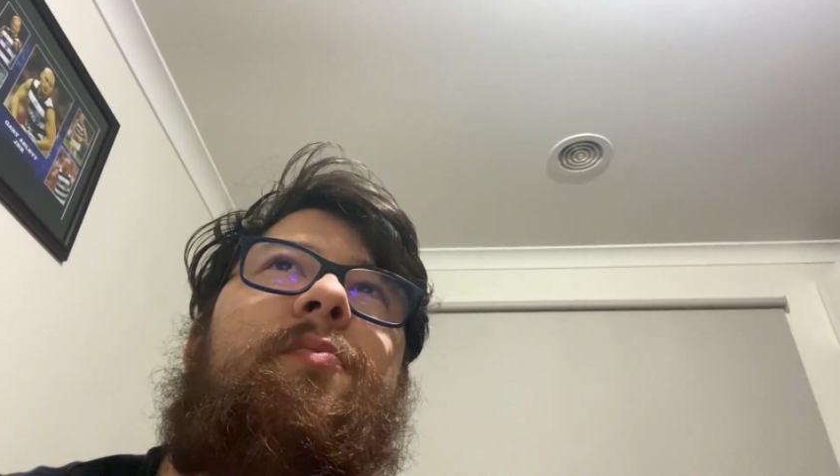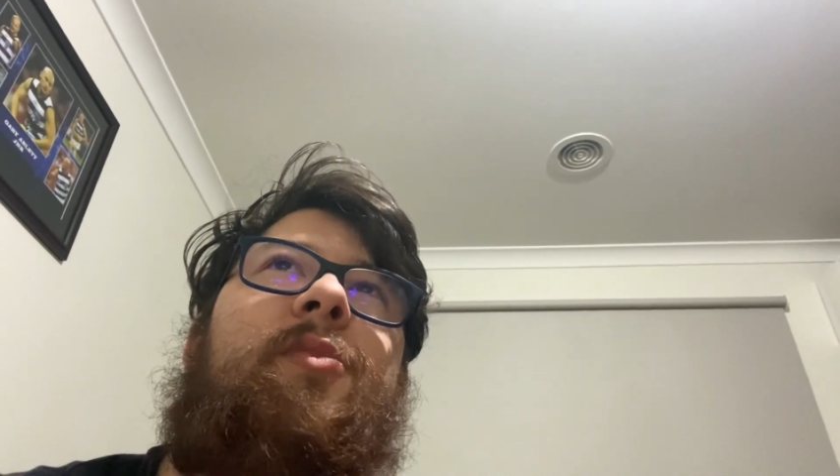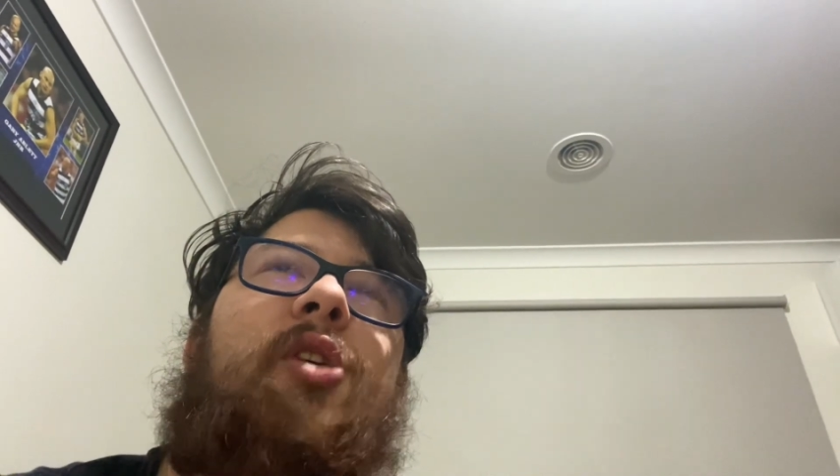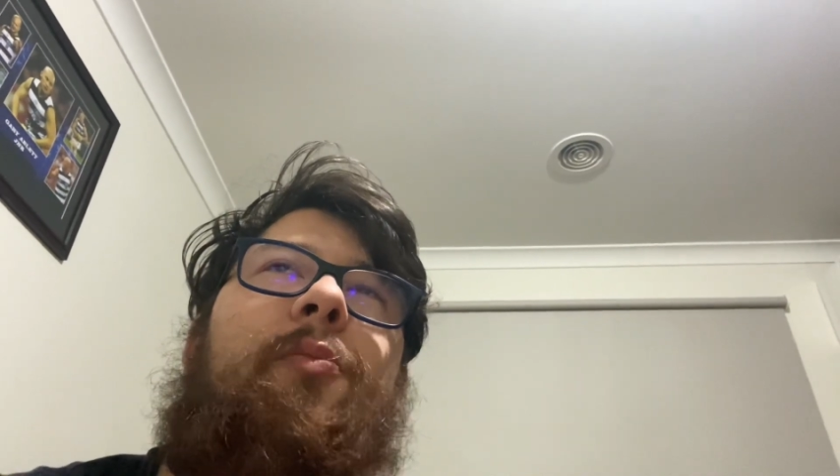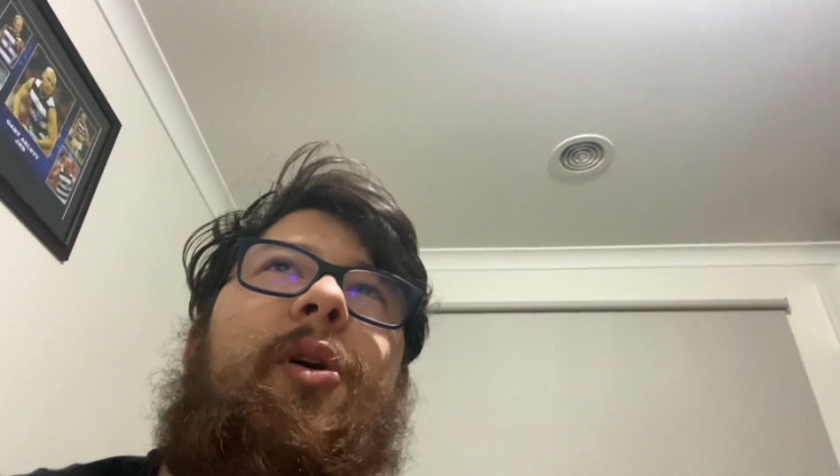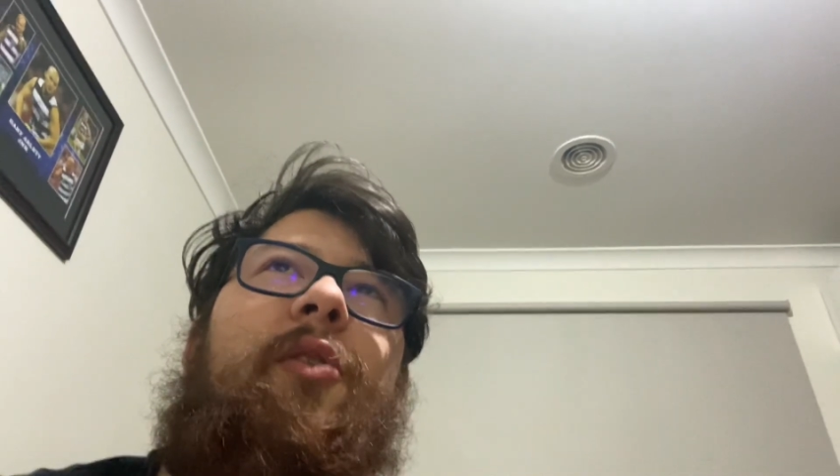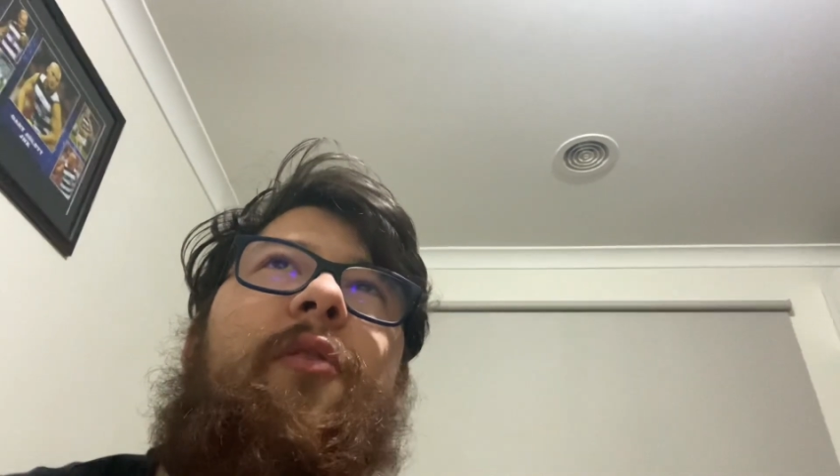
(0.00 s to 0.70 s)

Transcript: So Billy